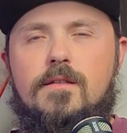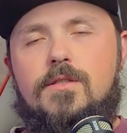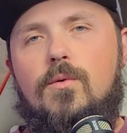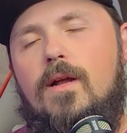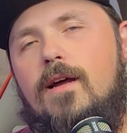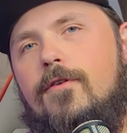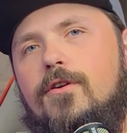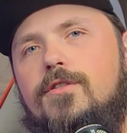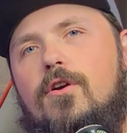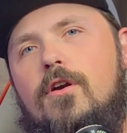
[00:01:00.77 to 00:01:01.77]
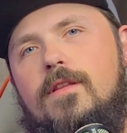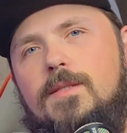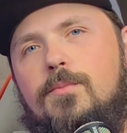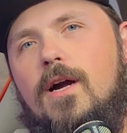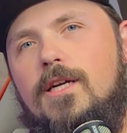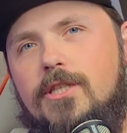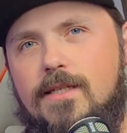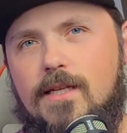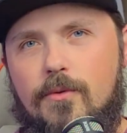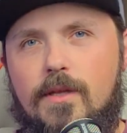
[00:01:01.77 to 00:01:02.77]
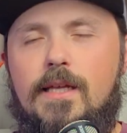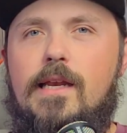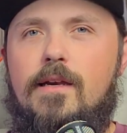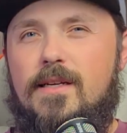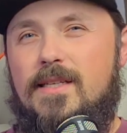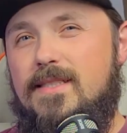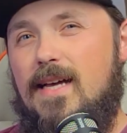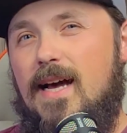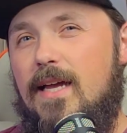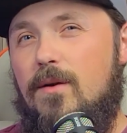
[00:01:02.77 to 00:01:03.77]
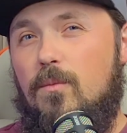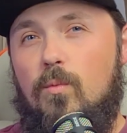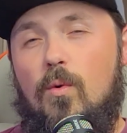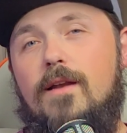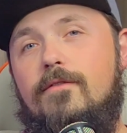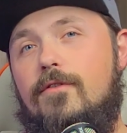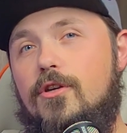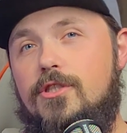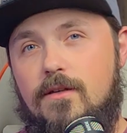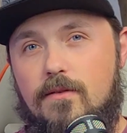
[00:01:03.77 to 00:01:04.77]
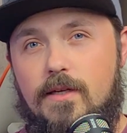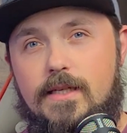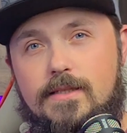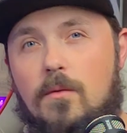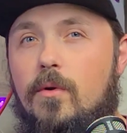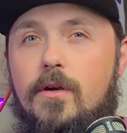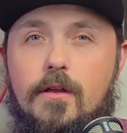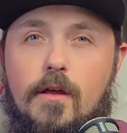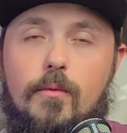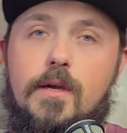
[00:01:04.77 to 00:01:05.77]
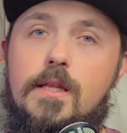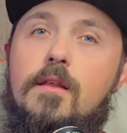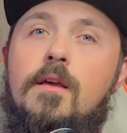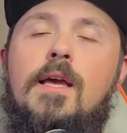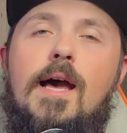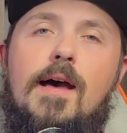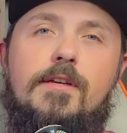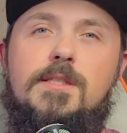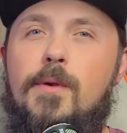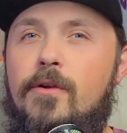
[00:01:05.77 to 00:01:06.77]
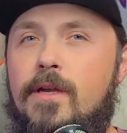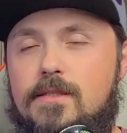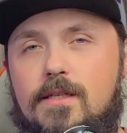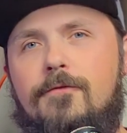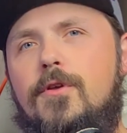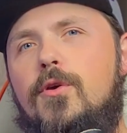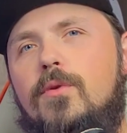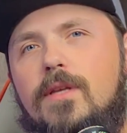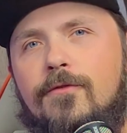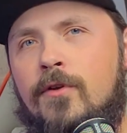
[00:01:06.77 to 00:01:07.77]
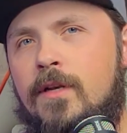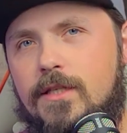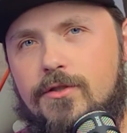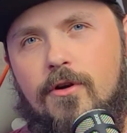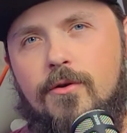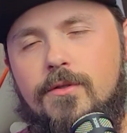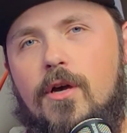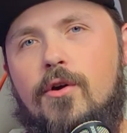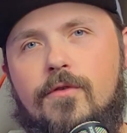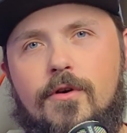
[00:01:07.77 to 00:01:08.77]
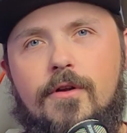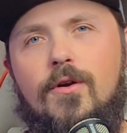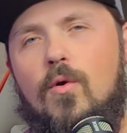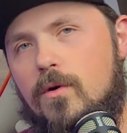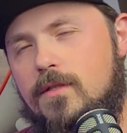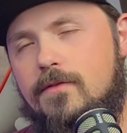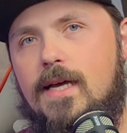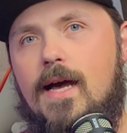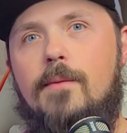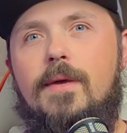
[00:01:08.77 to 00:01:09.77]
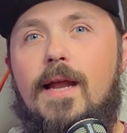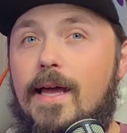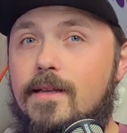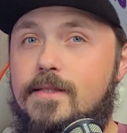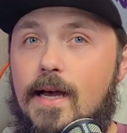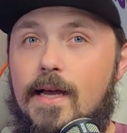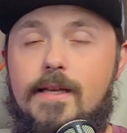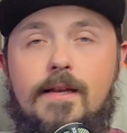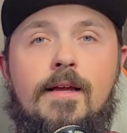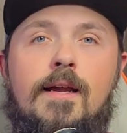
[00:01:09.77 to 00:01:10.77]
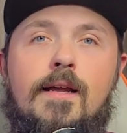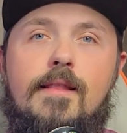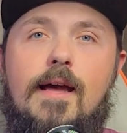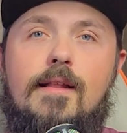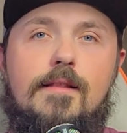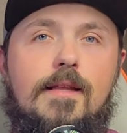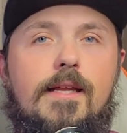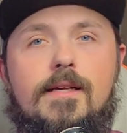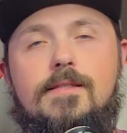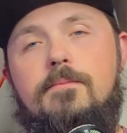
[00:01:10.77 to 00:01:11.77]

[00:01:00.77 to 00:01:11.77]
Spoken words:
So when I first started this project, I really needed to decide what version of Linux I wanted to go with. I've experienced a few different distros over the course of time, but I decided that Linux